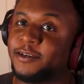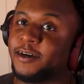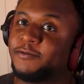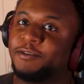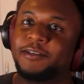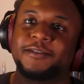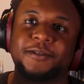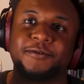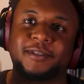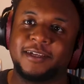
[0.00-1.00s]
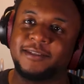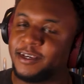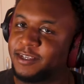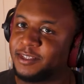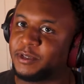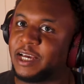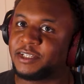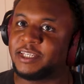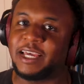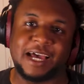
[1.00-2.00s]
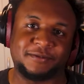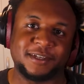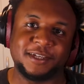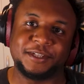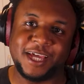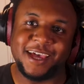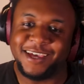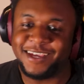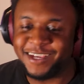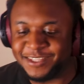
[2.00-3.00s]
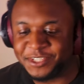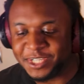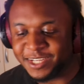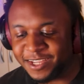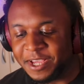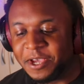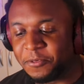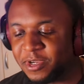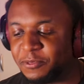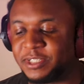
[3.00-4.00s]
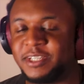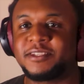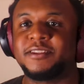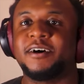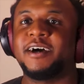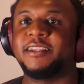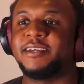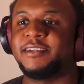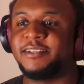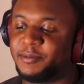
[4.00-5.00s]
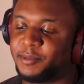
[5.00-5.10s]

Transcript: enough, just in those 10 seconds, we actually have a key change. We originally started in D